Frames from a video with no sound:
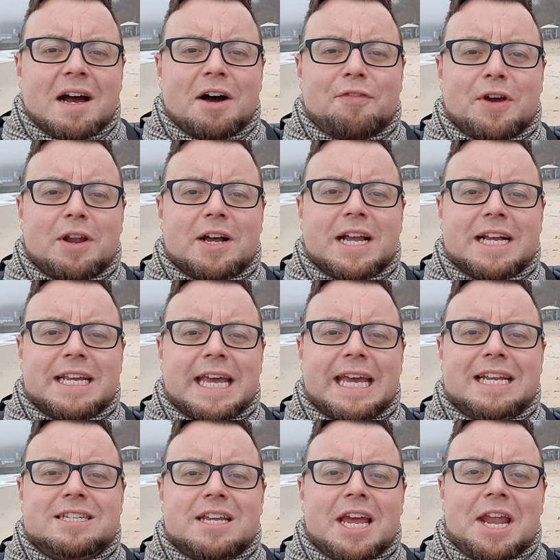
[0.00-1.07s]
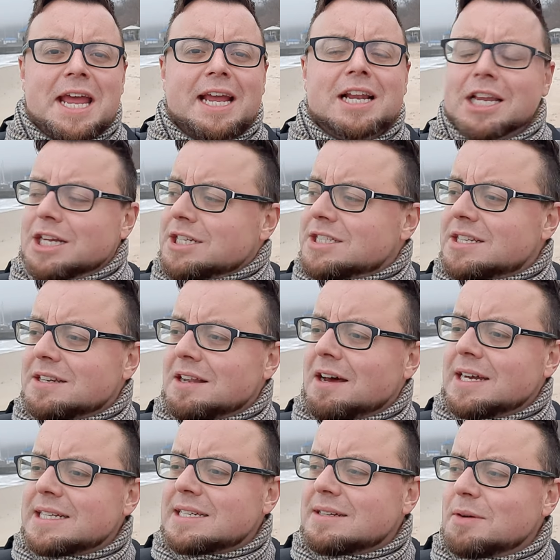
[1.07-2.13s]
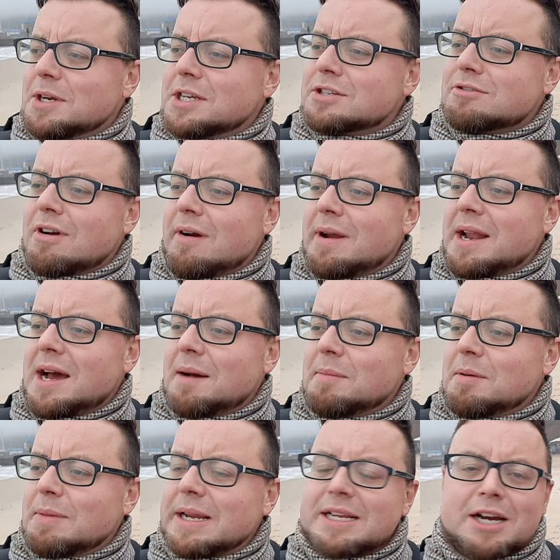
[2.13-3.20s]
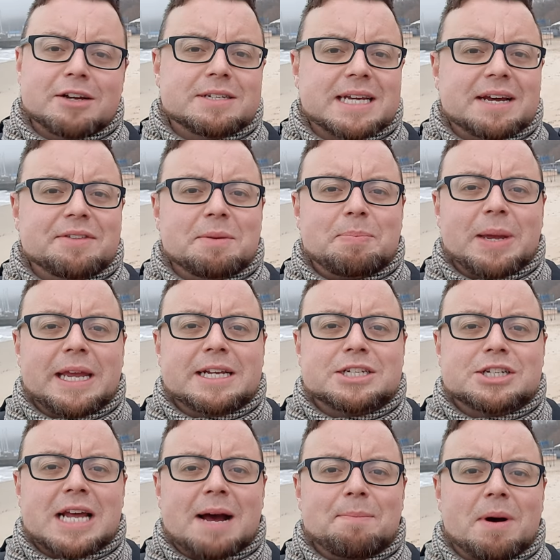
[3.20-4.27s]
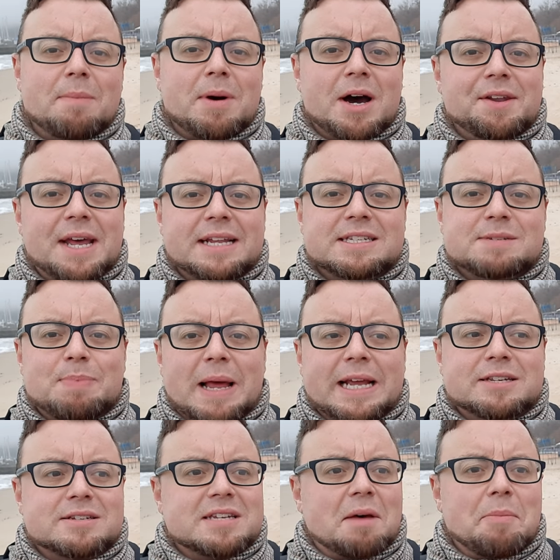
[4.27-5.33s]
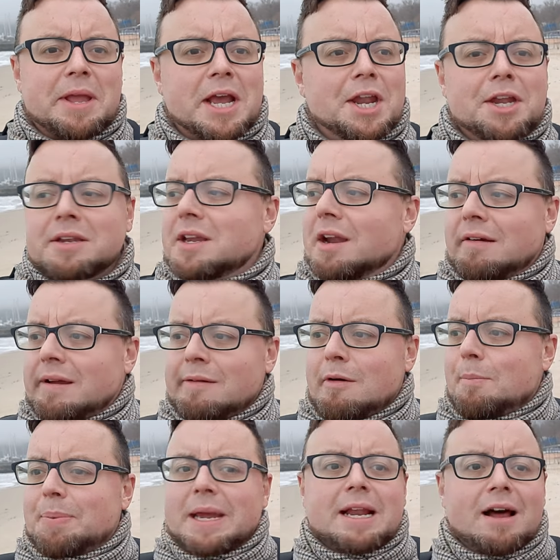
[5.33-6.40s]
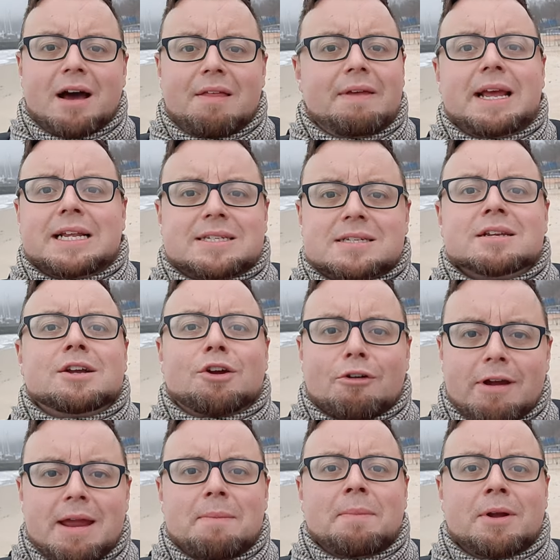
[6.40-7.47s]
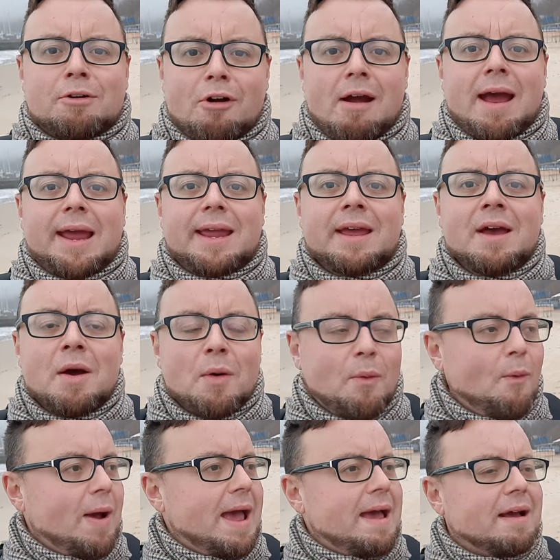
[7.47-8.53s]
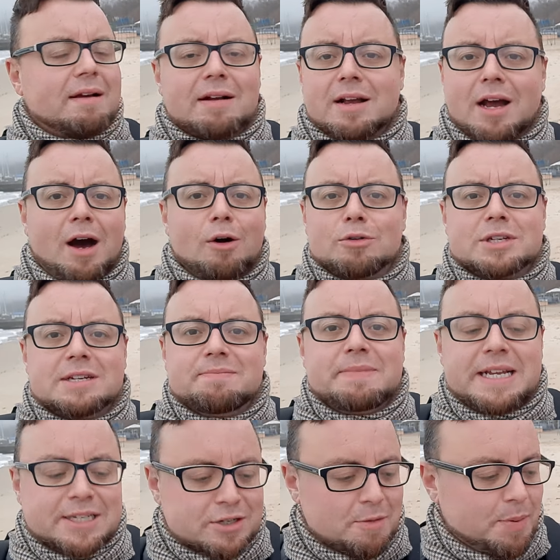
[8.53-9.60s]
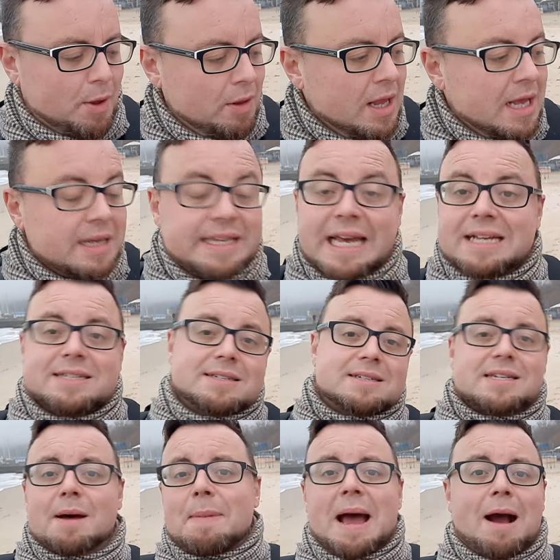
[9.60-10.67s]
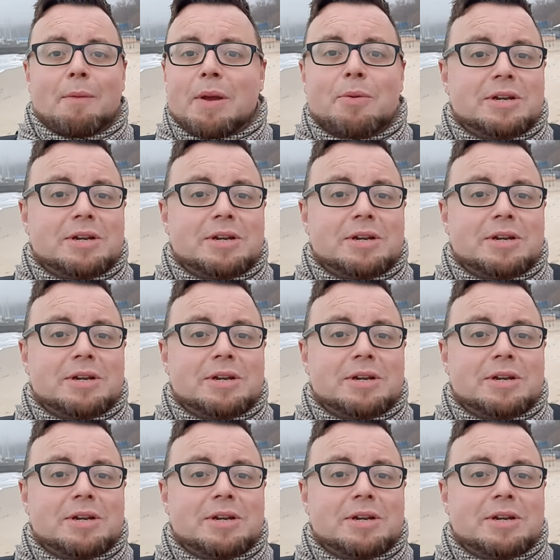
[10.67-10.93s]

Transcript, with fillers: I feel like a kid in England, like when I was growing up and we'd go down the beach down by my nan's place or something, and it, you know, it would be like this, grim, grey, wet, cold and miserable, yet somehow we